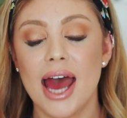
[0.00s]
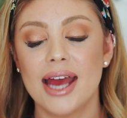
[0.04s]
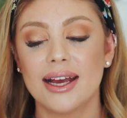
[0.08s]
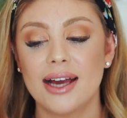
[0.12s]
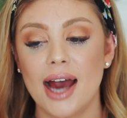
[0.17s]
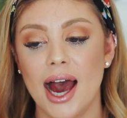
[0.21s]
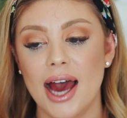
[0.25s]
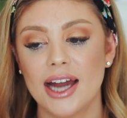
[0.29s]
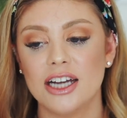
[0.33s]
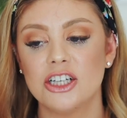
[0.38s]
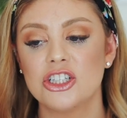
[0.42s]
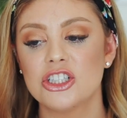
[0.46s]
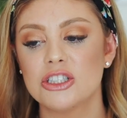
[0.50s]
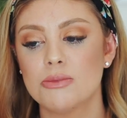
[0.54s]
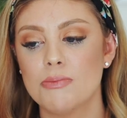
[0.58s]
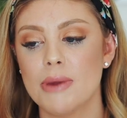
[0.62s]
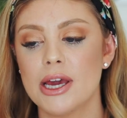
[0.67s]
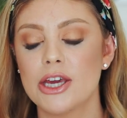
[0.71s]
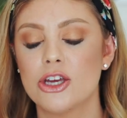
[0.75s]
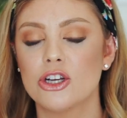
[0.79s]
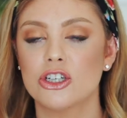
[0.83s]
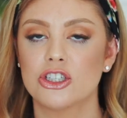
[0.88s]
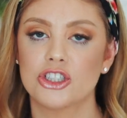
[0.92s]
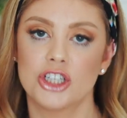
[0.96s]
and kind of just
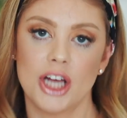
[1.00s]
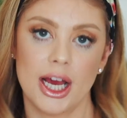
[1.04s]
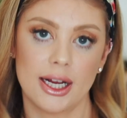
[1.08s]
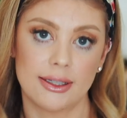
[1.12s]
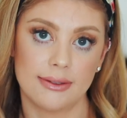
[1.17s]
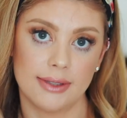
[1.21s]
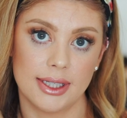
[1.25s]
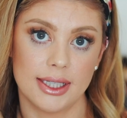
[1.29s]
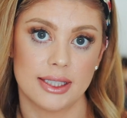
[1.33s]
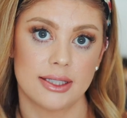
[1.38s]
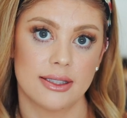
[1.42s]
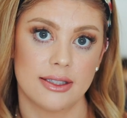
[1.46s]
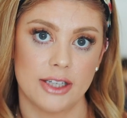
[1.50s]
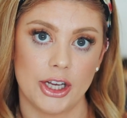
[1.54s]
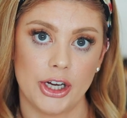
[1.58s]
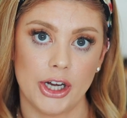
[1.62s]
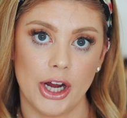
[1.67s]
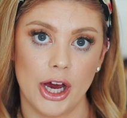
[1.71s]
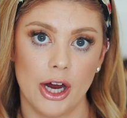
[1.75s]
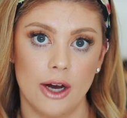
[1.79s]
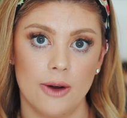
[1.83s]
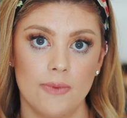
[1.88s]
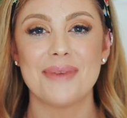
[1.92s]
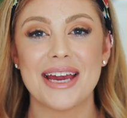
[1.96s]
make your checklist, you
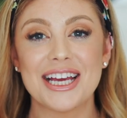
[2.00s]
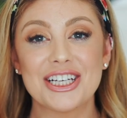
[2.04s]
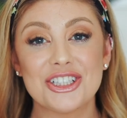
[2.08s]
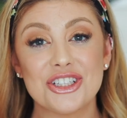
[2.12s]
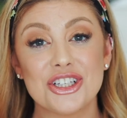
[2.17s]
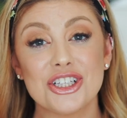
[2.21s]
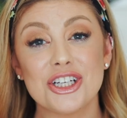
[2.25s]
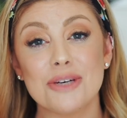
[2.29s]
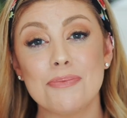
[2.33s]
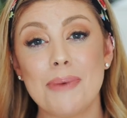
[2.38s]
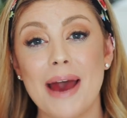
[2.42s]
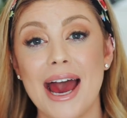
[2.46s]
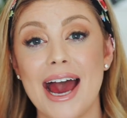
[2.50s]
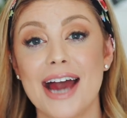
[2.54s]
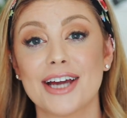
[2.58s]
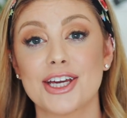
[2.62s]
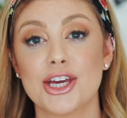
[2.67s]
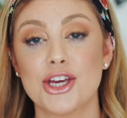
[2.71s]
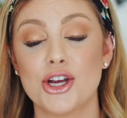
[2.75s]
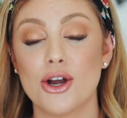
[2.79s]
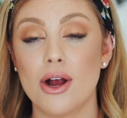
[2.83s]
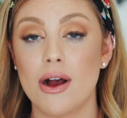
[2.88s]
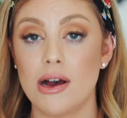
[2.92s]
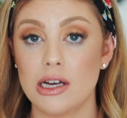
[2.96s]
know. Make sure to
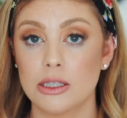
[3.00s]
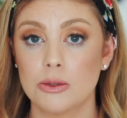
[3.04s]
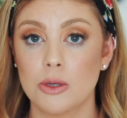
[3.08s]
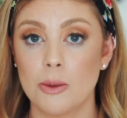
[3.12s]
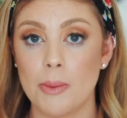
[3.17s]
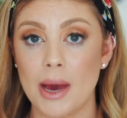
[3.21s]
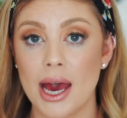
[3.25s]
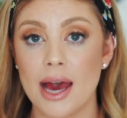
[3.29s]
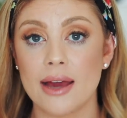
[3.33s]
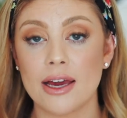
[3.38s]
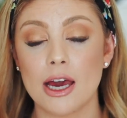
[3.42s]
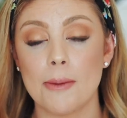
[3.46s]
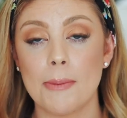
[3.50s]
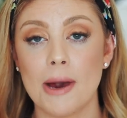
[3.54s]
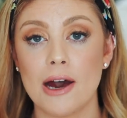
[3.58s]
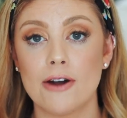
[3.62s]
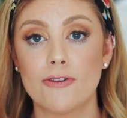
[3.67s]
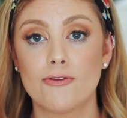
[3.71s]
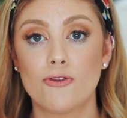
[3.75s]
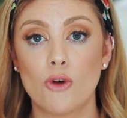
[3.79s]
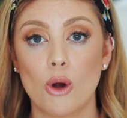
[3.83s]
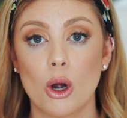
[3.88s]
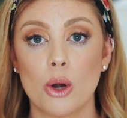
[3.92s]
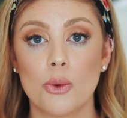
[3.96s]
pack your hostel bag
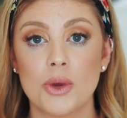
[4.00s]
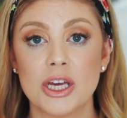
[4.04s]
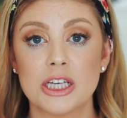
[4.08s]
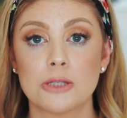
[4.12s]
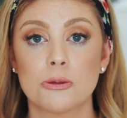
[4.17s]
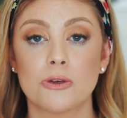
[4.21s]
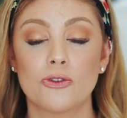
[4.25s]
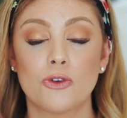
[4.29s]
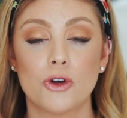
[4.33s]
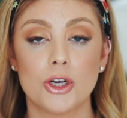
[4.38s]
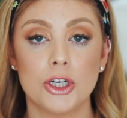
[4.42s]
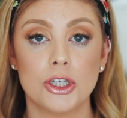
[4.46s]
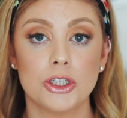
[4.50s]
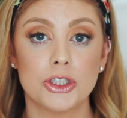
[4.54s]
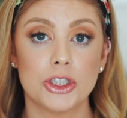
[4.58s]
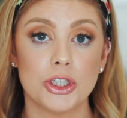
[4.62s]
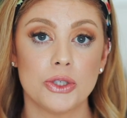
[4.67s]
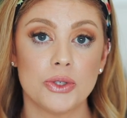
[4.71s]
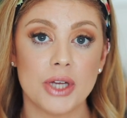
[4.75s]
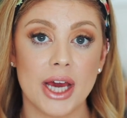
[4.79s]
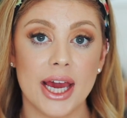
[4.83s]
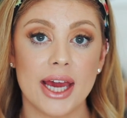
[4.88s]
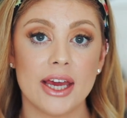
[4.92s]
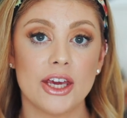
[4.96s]
about four weeks before your
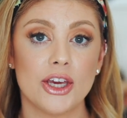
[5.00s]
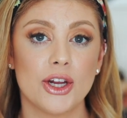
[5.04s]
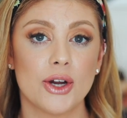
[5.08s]
due date.